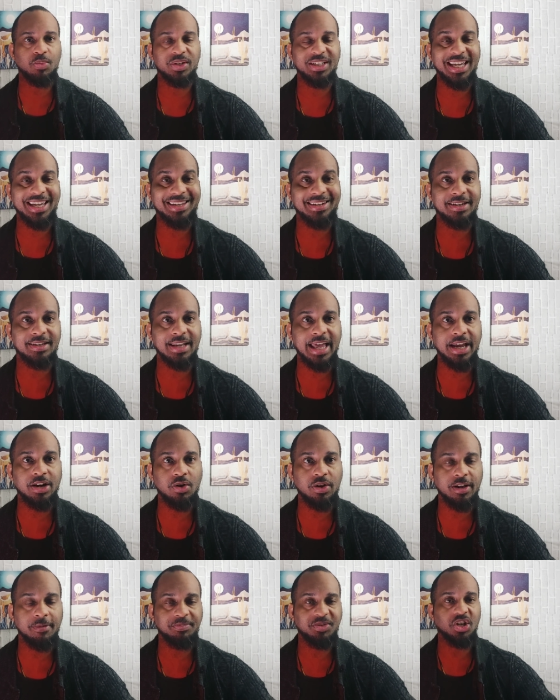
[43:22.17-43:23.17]
were taking it light
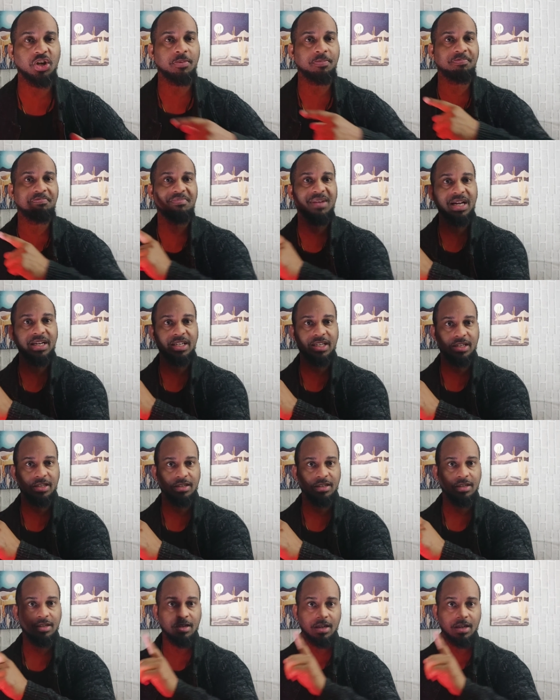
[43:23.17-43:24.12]
on him took money,